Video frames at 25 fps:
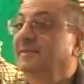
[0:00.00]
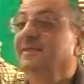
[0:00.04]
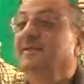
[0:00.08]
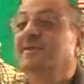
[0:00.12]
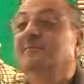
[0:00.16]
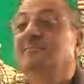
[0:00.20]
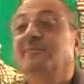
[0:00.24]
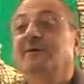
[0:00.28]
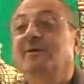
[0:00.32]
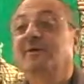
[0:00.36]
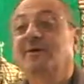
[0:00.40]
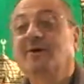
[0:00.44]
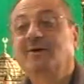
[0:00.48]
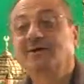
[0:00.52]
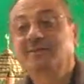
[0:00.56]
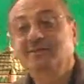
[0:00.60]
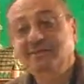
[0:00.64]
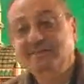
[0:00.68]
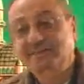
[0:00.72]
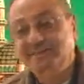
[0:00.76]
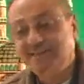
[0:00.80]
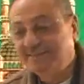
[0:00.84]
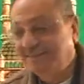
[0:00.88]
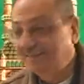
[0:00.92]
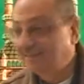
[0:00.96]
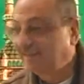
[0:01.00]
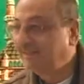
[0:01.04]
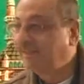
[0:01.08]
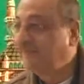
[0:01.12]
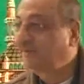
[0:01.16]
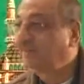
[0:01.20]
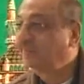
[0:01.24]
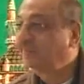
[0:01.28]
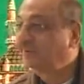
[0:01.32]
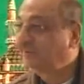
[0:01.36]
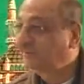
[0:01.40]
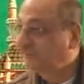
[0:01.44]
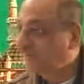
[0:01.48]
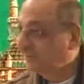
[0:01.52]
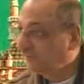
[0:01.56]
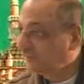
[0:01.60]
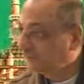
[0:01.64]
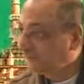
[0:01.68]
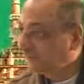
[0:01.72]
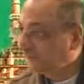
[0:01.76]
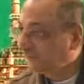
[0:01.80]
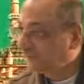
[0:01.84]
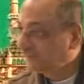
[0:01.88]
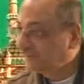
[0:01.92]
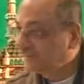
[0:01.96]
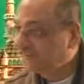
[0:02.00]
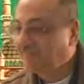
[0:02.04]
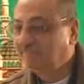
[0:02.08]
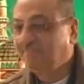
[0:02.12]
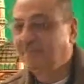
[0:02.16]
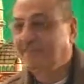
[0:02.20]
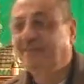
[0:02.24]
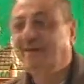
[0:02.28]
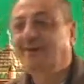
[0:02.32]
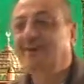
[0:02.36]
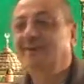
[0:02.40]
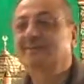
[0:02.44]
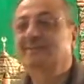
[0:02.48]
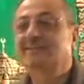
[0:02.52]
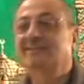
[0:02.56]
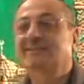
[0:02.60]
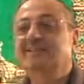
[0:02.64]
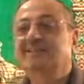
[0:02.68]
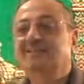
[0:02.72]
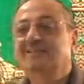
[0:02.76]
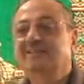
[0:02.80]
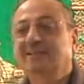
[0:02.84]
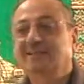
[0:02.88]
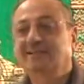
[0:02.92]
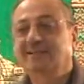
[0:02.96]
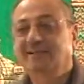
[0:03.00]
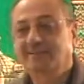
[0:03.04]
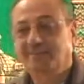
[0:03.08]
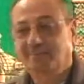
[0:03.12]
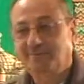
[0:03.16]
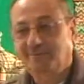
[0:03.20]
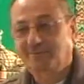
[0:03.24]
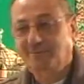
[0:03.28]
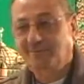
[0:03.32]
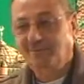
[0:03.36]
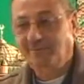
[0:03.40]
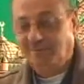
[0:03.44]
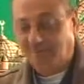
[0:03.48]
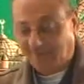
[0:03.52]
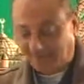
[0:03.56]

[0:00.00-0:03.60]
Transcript: Because it is a diptode. Because it is a diptode.